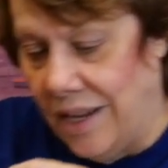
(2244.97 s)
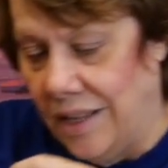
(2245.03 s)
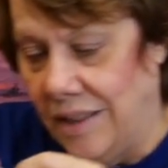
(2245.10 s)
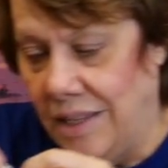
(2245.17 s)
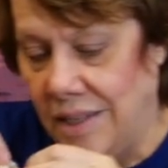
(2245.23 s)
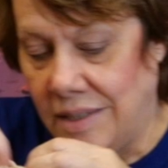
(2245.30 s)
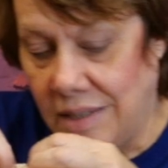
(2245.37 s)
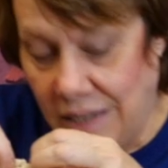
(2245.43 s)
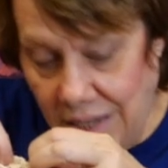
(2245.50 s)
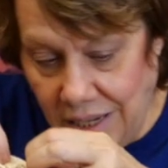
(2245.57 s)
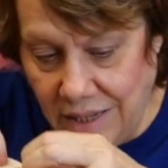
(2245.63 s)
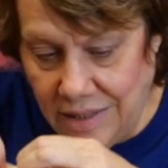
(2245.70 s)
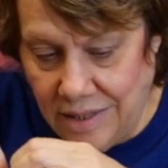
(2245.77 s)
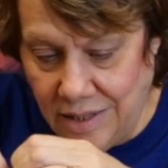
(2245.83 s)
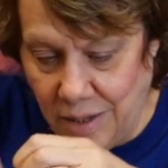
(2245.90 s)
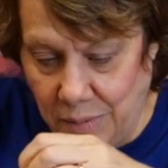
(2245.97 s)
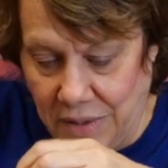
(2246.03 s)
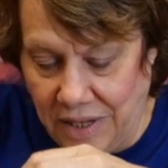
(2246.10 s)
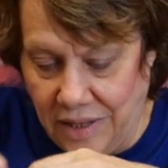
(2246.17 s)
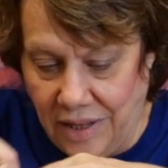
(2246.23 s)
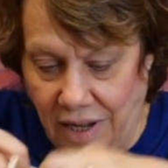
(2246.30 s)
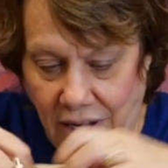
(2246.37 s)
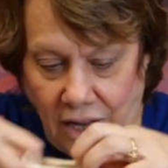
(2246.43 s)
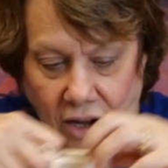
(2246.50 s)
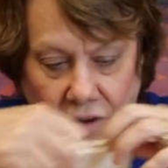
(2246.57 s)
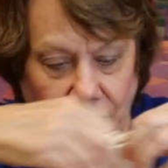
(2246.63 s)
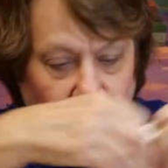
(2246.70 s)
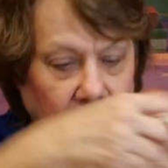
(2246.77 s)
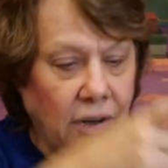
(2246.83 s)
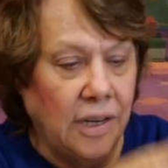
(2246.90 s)
this is something they
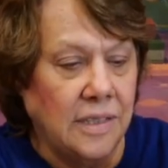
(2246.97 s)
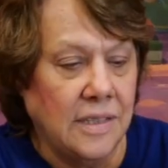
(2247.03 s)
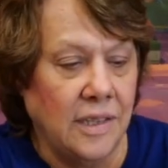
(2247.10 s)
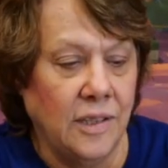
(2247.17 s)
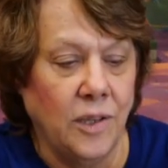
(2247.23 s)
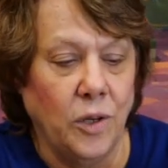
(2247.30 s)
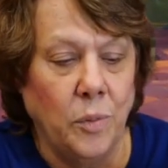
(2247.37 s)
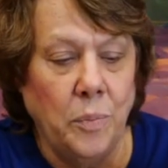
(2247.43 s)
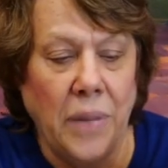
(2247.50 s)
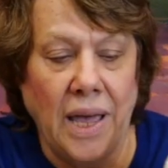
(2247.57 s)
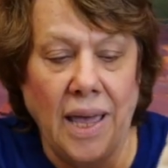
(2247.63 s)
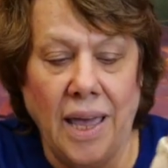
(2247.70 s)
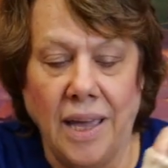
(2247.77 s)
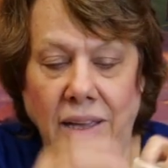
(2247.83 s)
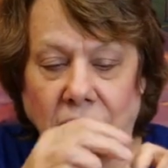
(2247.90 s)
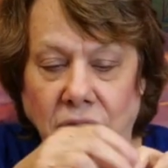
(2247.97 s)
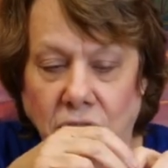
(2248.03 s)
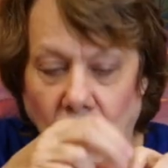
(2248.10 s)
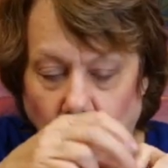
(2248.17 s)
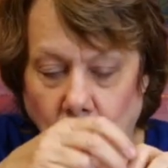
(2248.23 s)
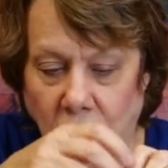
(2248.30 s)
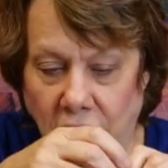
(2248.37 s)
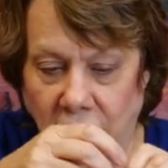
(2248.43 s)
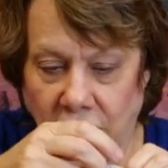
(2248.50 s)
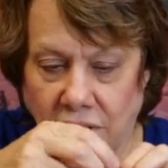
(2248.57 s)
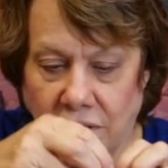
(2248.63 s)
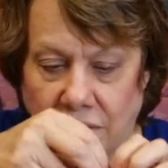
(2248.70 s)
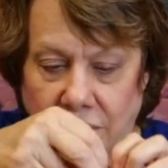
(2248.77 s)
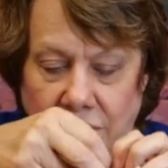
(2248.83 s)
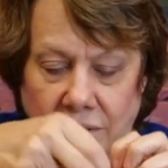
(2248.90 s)
offer. It's a little bag of
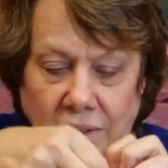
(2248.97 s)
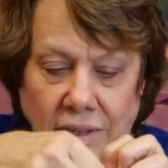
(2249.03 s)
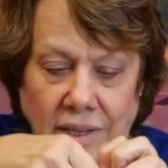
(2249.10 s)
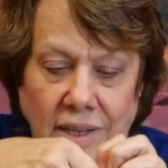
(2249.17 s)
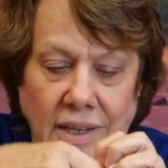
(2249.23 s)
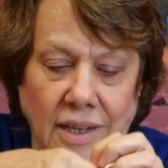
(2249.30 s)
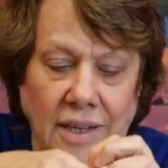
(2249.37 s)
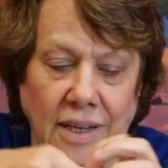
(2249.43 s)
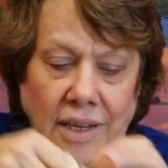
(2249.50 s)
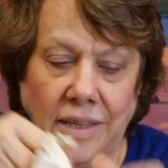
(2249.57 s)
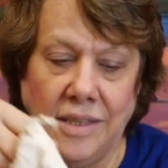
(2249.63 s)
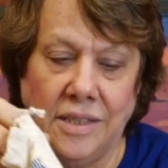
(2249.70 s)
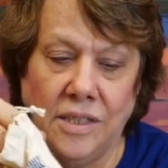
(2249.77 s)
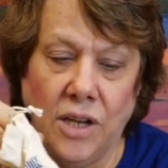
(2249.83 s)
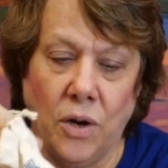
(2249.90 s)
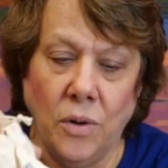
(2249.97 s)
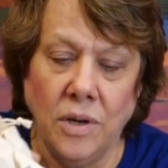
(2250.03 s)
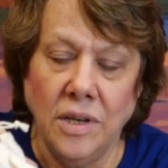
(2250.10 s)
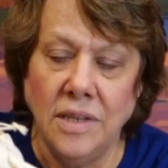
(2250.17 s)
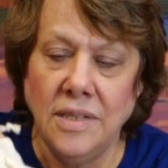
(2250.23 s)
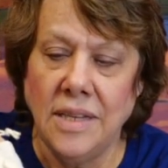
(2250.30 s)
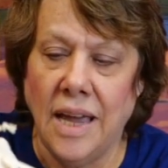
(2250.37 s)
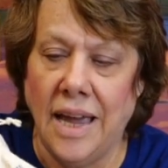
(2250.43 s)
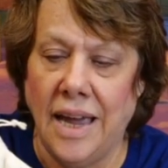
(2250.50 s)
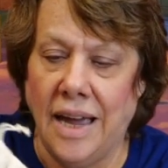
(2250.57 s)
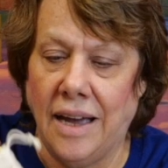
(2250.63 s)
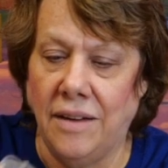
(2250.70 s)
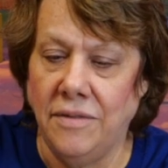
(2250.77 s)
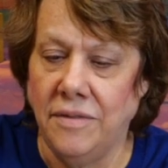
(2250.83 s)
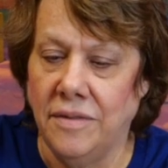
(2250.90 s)
tokens, and the tokens
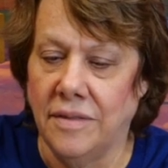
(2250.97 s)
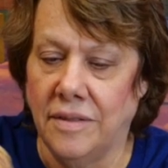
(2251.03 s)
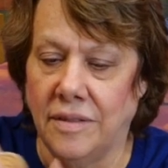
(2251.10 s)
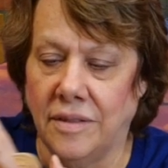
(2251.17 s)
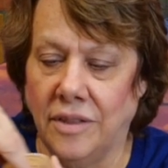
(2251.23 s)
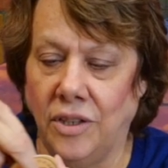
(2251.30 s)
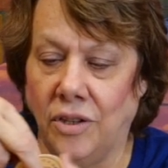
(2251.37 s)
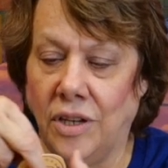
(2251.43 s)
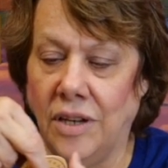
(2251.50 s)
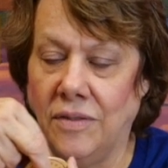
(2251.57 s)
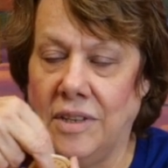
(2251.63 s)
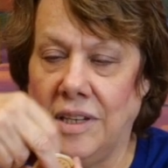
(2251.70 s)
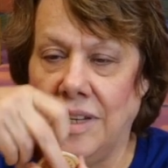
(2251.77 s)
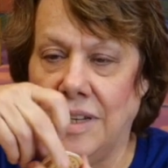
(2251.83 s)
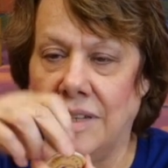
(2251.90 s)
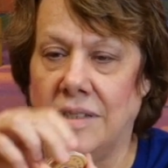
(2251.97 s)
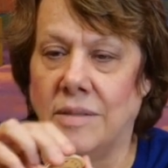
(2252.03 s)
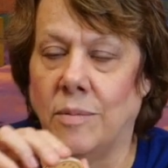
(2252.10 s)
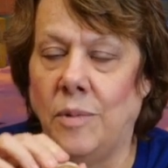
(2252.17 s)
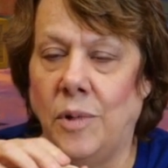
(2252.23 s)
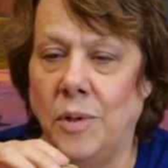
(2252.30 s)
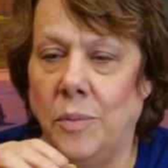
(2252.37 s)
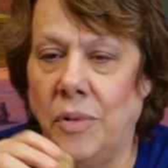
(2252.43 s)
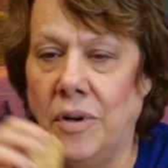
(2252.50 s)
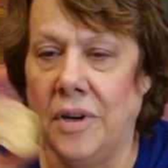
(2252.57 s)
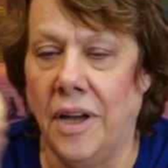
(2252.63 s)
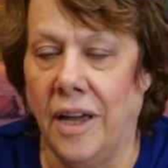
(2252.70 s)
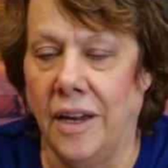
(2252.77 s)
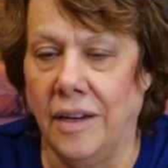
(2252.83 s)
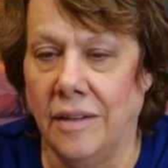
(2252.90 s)
you give the kids 1 per
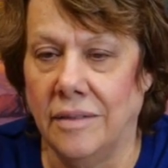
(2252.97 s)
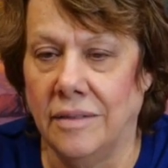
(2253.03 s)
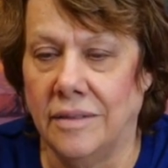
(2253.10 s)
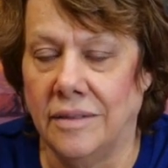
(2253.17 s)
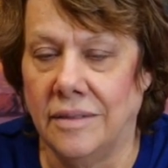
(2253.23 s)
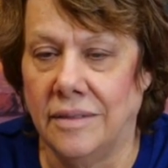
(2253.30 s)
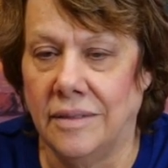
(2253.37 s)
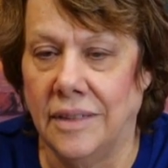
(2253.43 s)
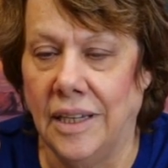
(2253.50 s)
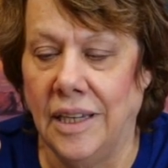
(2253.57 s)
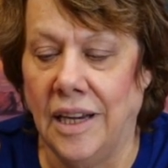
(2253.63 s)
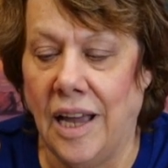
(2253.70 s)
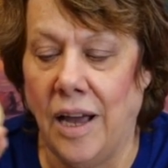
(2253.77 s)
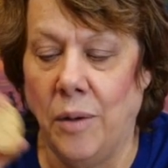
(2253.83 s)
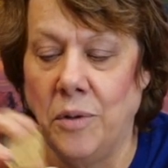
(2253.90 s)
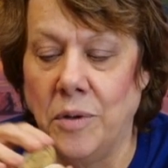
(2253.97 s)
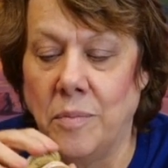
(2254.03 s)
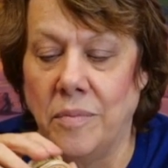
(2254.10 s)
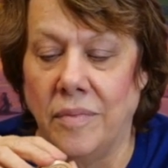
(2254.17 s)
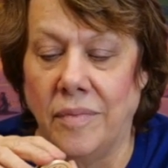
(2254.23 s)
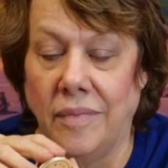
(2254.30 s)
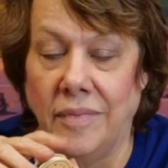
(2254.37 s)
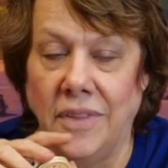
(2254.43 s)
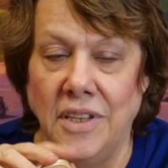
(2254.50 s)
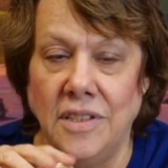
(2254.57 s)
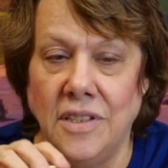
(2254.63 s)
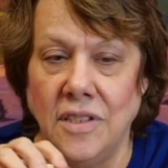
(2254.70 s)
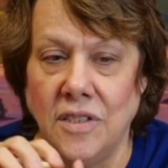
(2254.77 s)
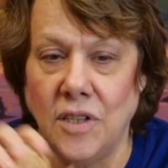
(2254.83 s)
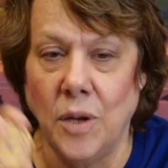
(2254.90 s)
day, and
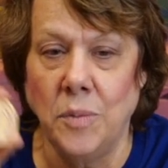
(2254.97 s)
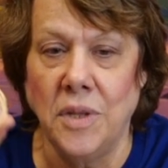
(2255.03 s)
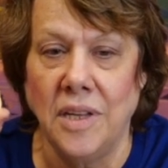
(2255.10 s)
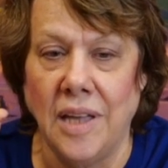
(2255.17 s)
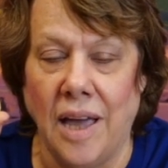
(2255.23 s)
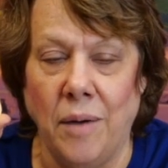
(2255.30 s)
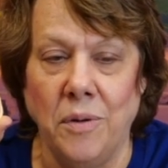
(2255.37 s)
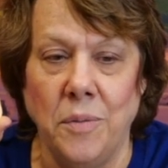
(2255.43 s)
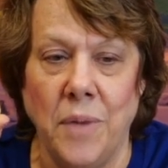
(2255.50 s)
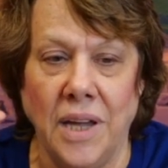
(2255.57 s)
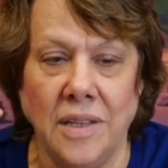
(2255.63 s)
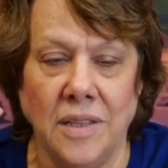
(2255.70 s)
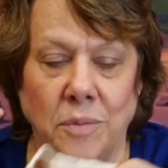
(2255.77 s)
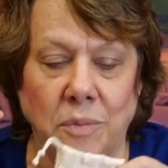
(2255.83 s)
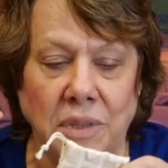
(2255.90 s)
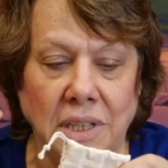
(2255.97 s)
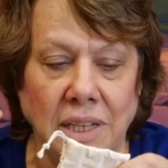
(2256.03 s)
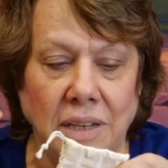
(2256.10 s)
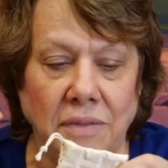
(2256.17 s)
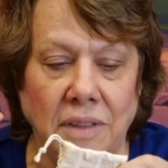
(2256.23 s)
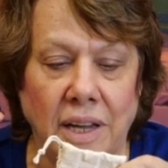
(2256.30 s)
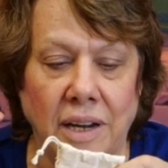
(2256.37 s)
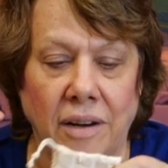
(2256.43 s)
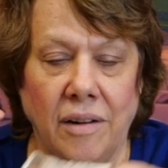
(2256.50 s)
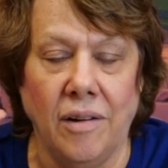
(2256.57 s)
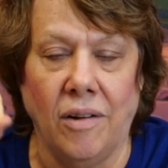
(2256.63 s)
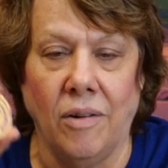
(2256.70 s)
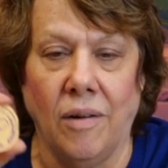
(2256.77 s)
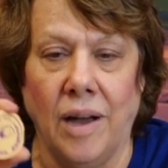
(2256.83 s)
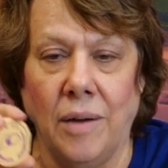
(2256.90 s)
this is something I would make them leave there,
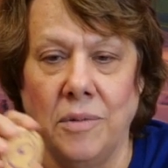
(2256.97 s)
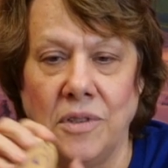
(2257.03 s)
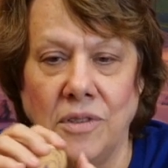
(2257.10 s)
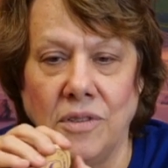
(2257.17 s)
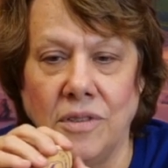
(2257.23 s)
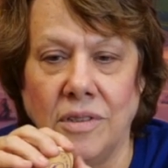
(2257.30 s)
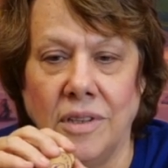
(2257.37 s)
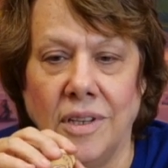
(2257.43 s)
or I would